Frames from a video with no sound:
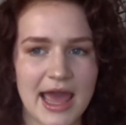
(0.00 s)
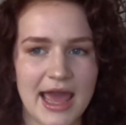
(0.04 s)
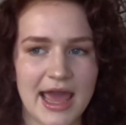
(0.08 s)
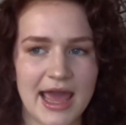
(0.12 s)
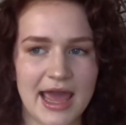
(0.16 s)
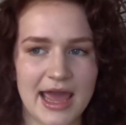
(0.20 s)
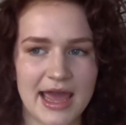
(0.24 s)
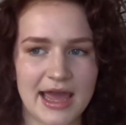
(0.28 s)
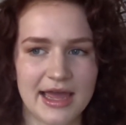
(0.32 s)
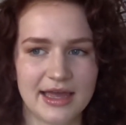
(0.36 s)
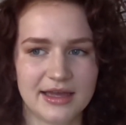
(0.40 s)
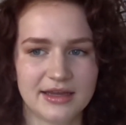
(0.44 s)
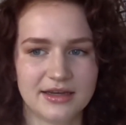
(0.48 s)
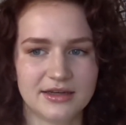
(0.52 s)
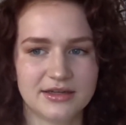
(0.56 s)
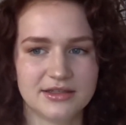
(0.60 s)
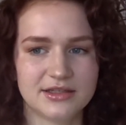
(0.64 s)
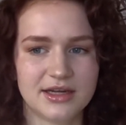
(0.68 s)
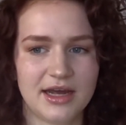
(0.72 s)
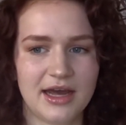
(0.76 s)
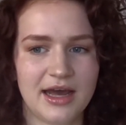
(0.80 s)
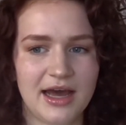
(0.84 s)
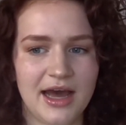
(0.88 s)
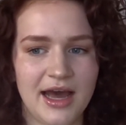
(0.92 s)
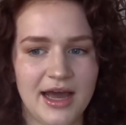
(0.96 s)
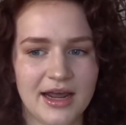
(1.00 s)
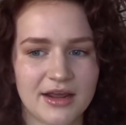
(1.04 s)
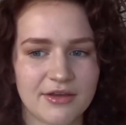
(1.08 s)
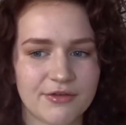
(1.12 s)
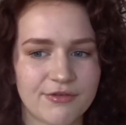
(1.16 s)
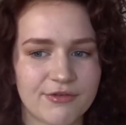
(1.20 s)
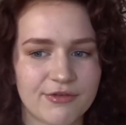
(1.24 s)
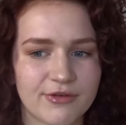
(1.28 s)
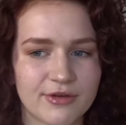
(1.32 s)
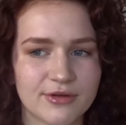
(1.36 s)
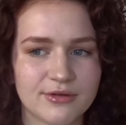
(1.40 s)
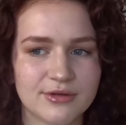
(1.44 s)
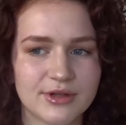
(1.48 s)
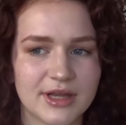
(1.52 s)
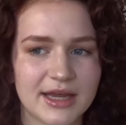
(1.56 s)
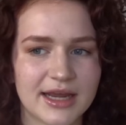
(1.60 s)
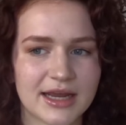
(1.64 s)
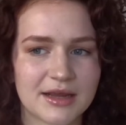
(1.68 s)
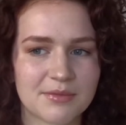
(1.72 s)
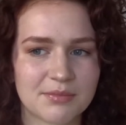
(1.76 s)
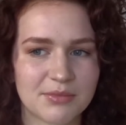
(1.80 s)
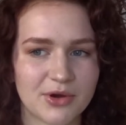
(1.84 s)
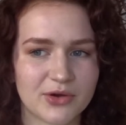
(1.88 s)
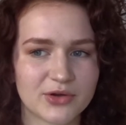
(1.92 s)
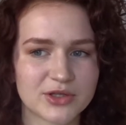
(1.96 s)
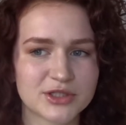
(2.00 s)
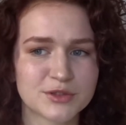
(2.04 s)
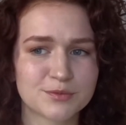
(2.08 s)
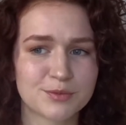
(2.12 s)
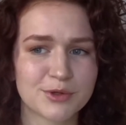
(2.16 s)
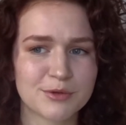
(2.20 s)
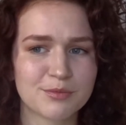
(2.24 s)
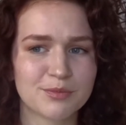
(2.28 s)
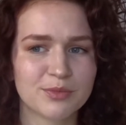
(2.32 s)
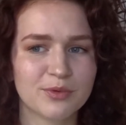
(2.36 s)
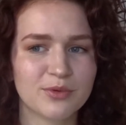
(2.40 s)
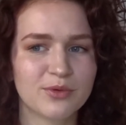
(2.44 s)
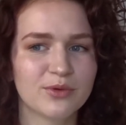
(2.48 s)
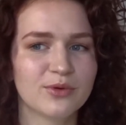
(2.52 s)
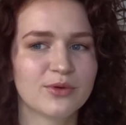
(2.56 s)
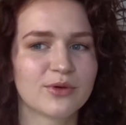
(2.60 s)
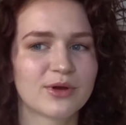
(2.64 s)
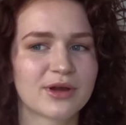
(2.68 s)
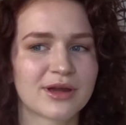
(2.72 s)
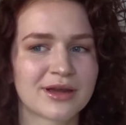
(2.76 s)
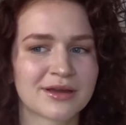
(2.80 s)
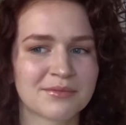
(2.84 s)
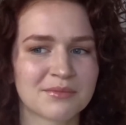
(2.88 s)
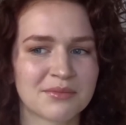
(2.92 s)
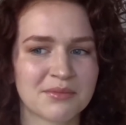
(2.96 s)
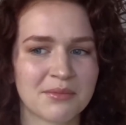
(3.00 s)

And I feel like most people